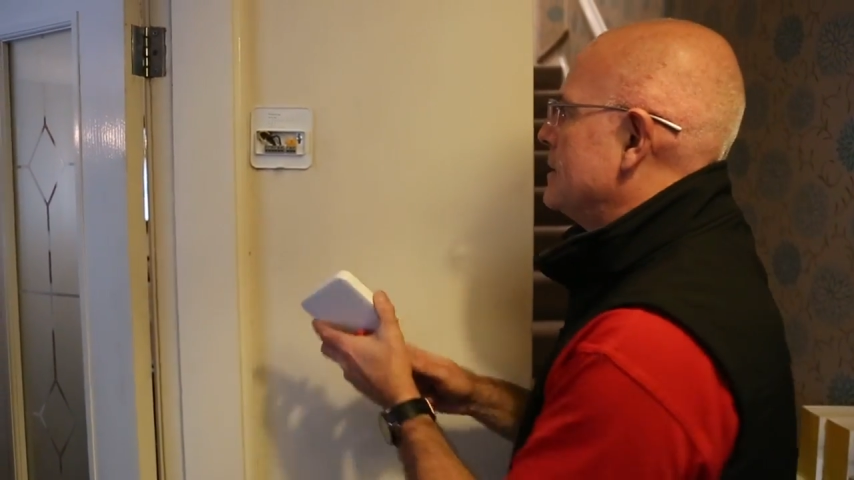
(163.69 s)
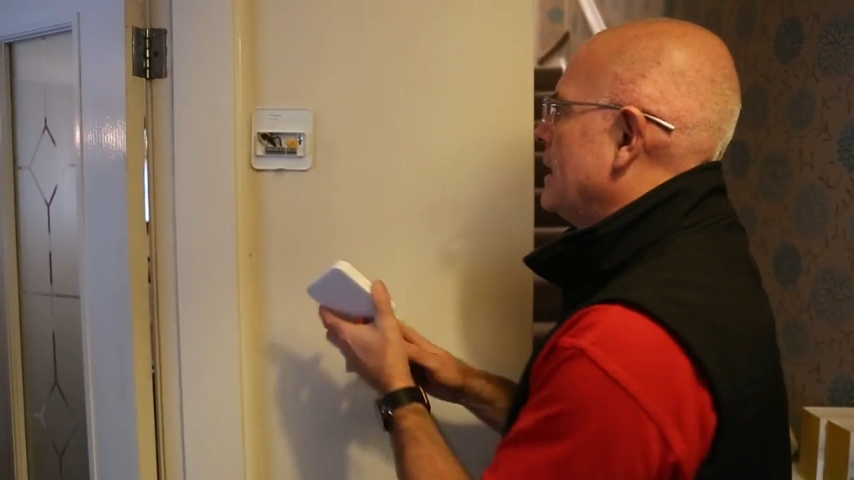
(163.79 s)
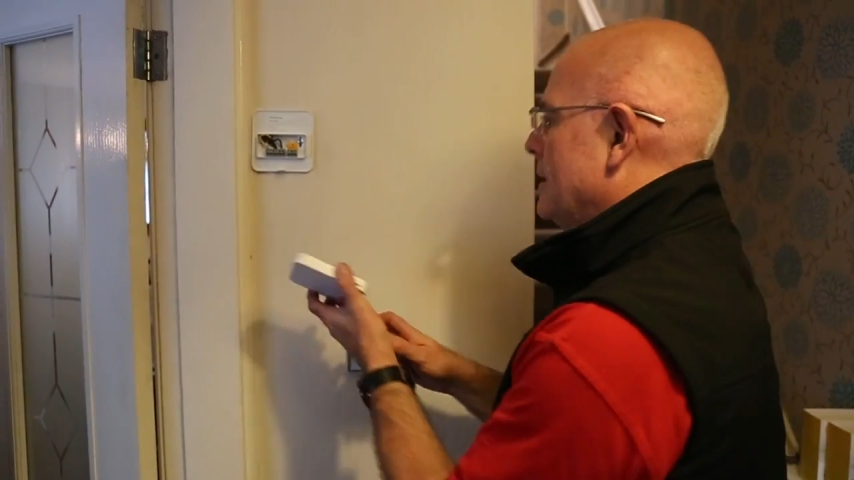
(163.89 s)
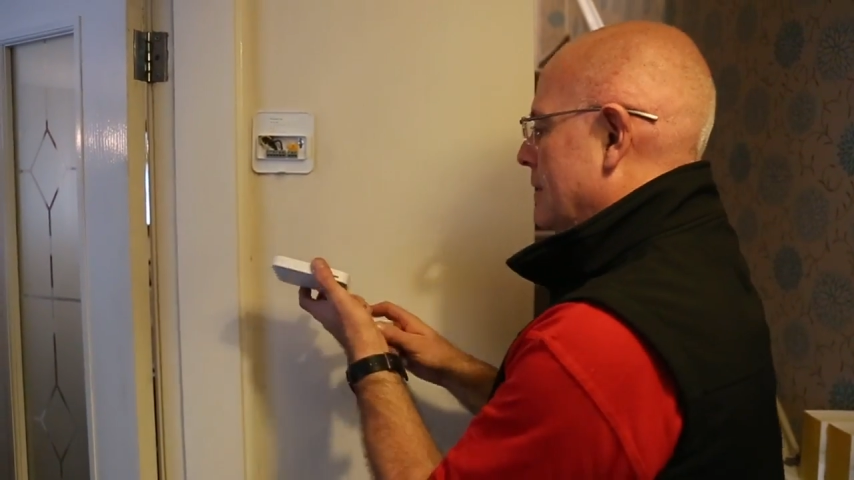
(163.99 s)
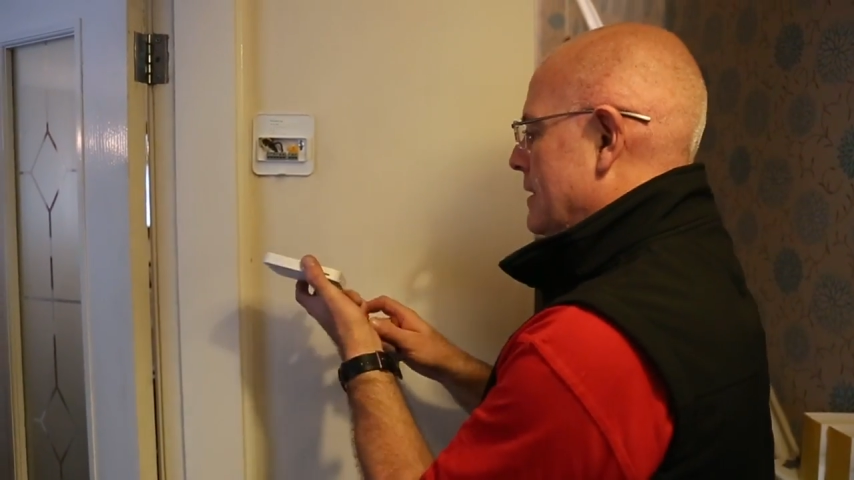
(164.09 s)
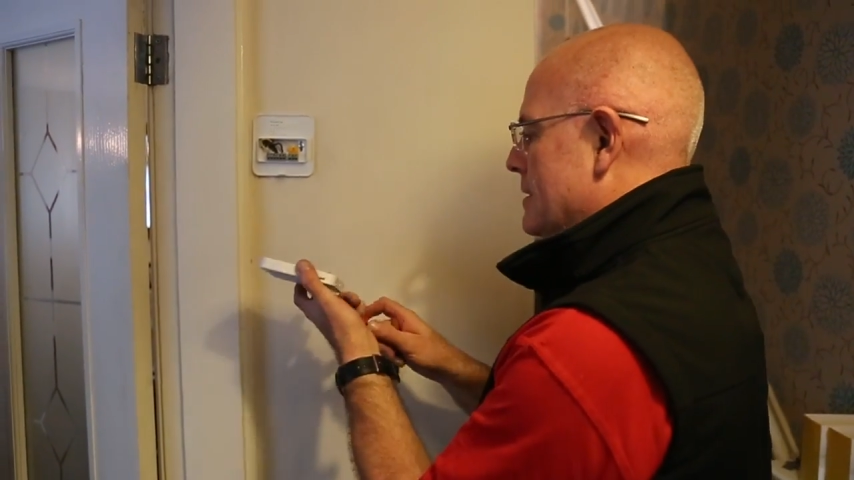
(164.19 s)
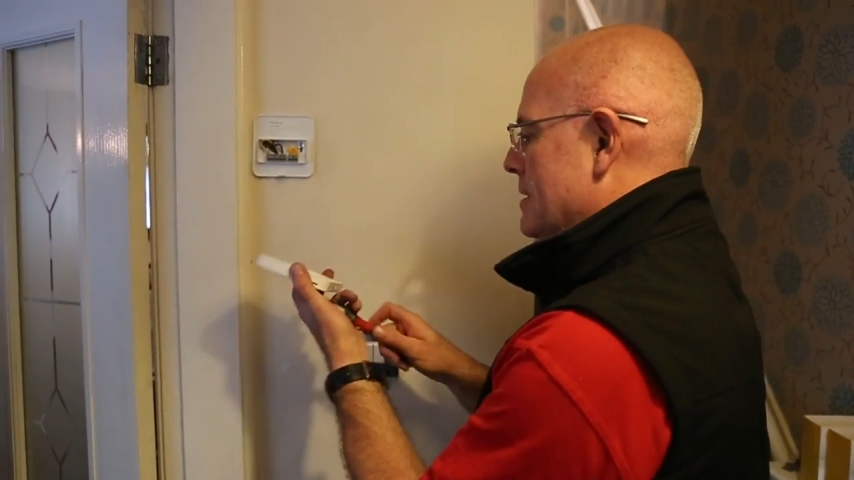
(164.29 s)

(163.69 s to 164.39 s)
tado then